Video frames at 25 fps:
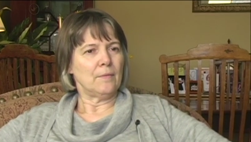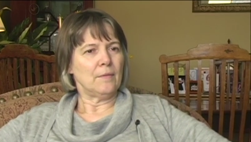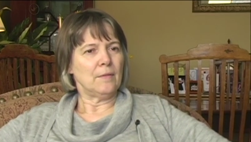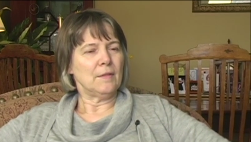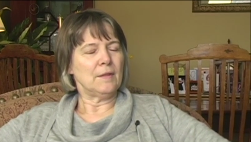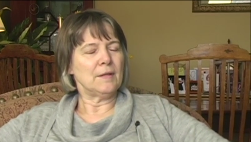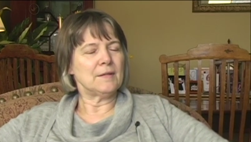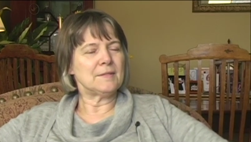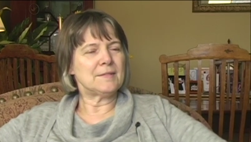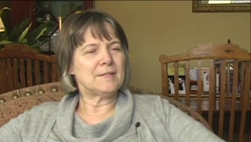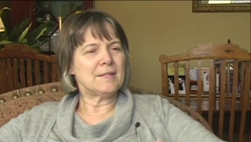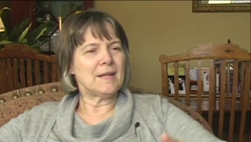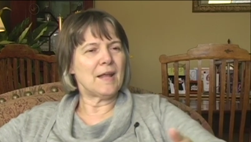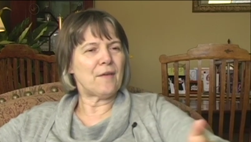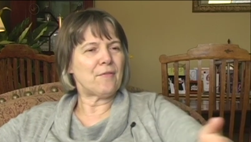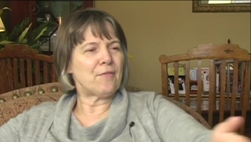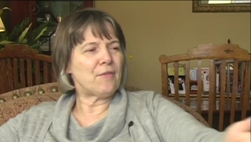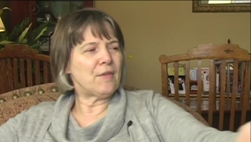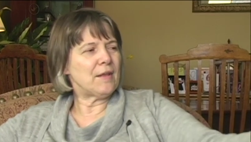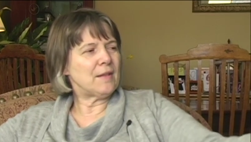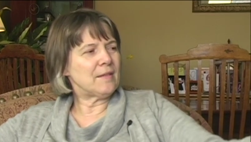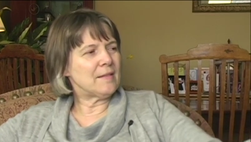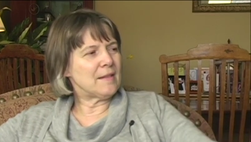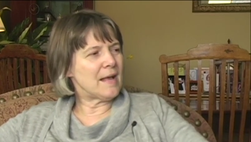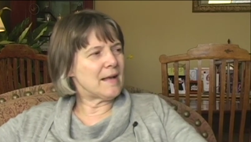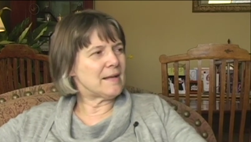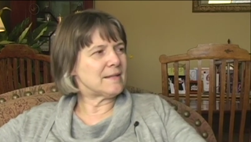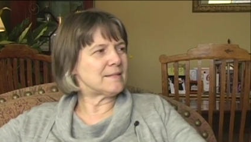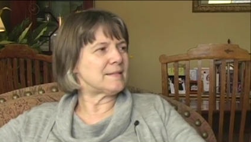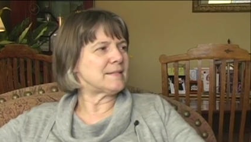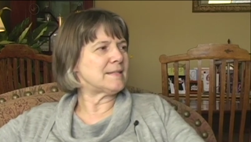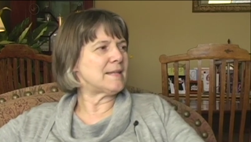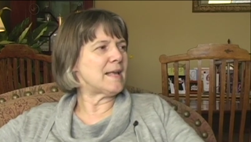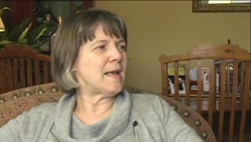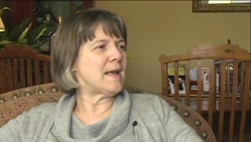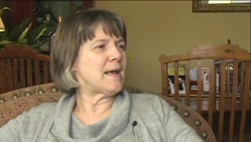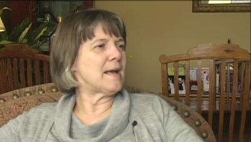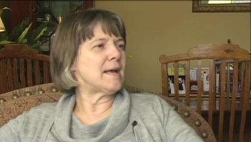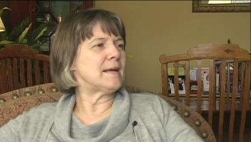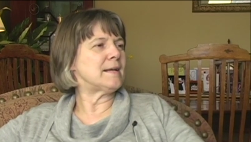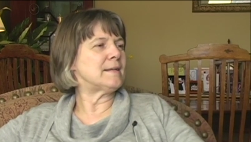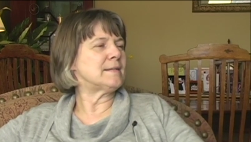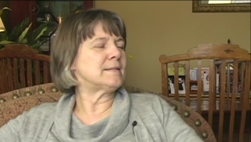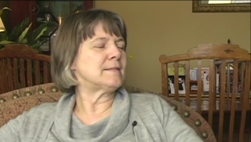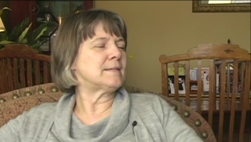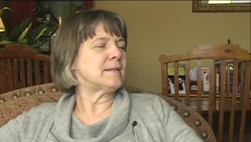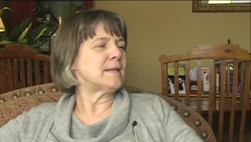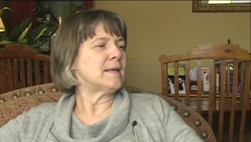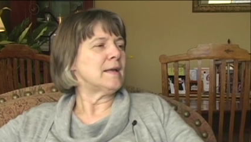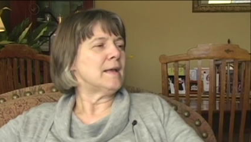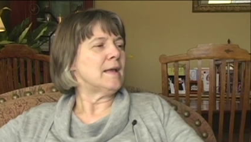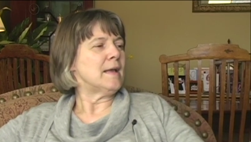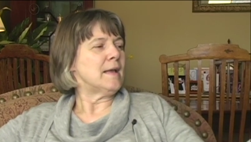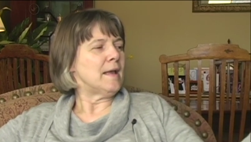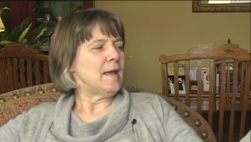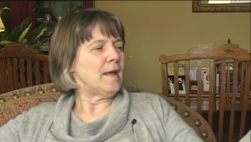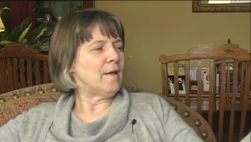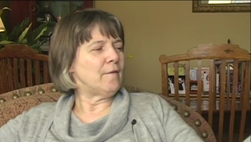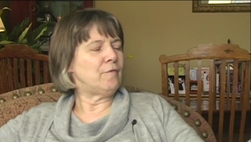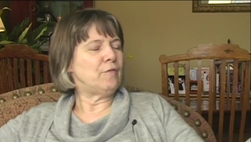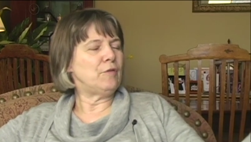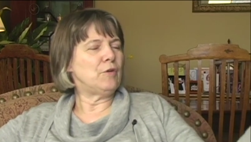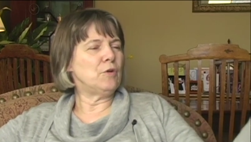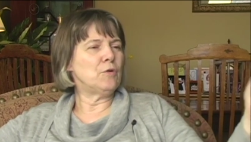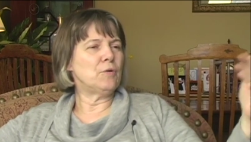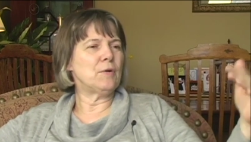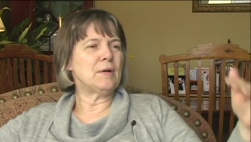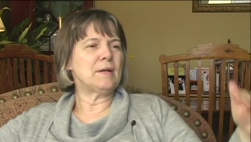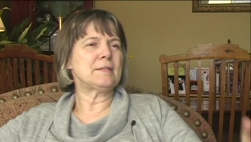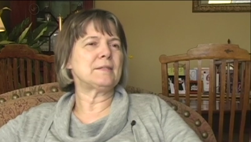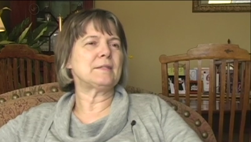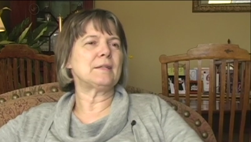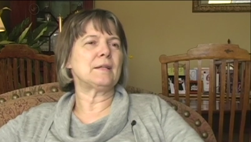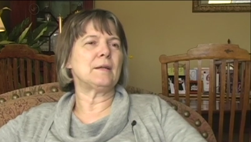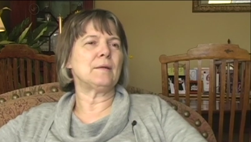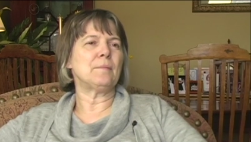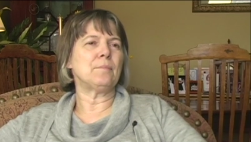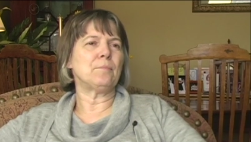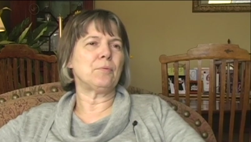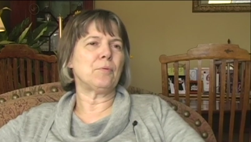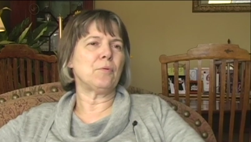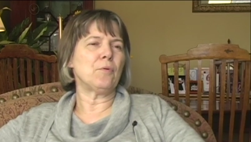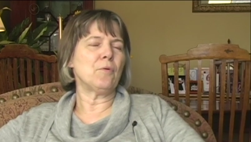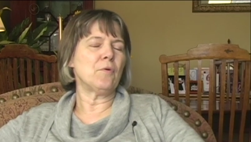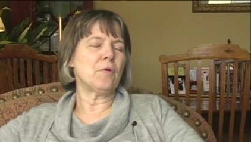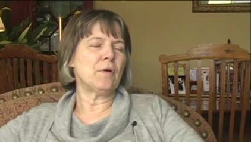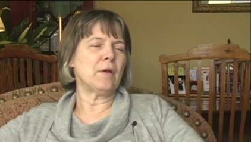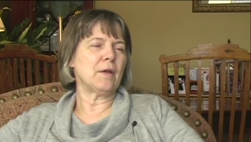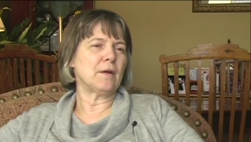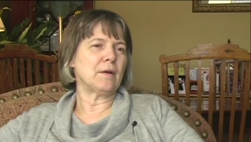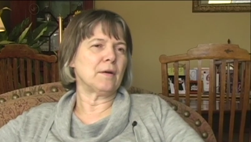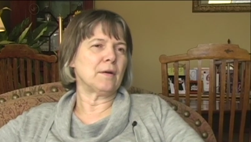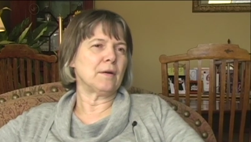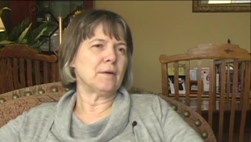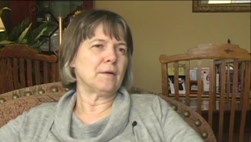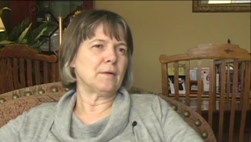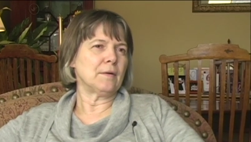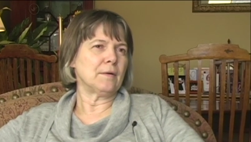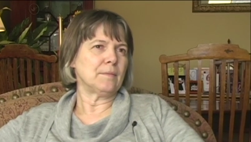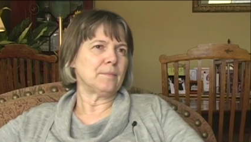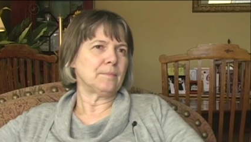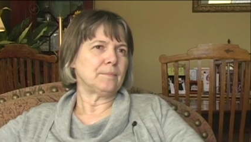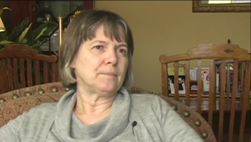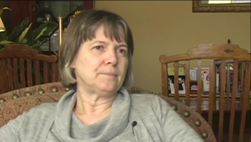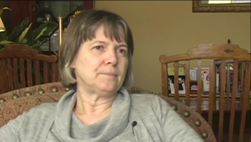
There's nothing that says if you as an employer,